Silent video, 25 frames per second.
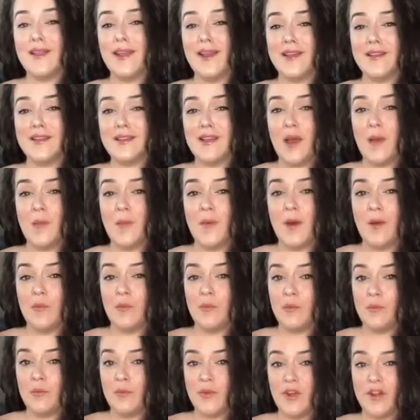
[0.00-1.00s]
that has come up
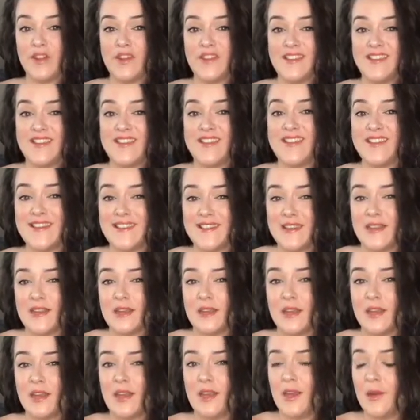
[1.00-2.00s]

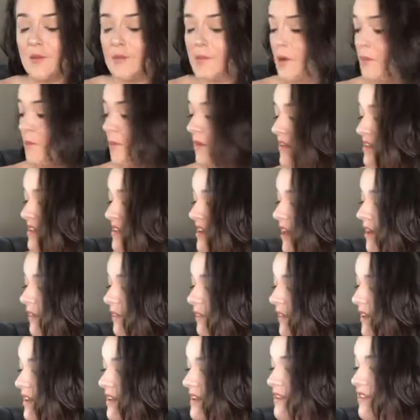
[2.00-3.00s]
consistently in my
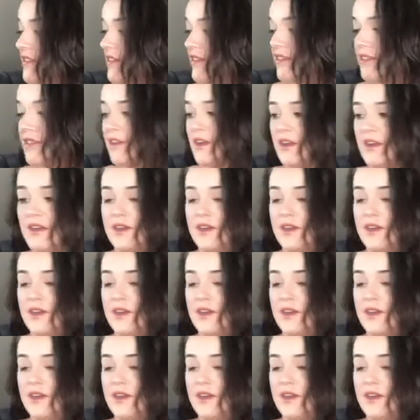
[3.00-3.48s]
must-have lists